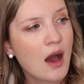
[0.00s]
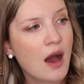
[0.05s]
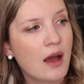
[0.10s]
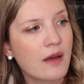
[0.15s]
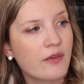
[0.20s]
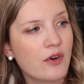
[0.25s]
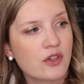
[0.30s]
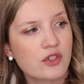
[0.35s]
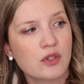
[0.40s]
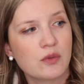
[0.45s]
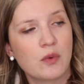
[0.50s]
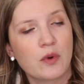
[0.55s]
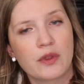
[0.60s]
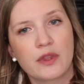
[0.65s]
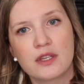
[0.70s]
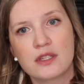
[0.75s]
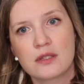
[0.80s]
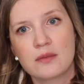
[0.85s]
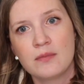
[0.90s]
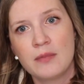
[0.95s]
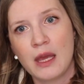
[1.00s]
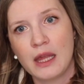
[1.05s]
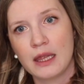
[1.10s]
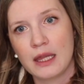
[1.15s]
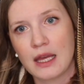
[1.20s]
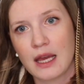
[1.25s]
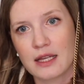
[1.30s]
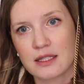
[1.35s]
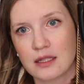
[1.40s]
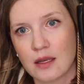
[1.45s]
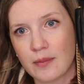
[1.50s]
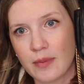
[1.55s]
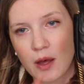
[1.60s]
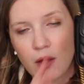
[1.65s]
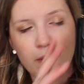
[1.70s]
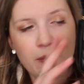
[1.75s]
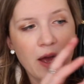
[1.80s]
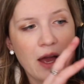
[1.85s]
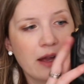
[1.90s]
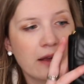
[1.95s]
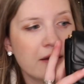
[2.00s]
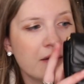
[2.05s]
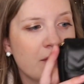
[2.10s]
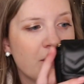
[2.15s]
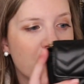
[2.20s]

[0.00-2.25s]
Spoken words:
I've also worn this mainly as a belt bag,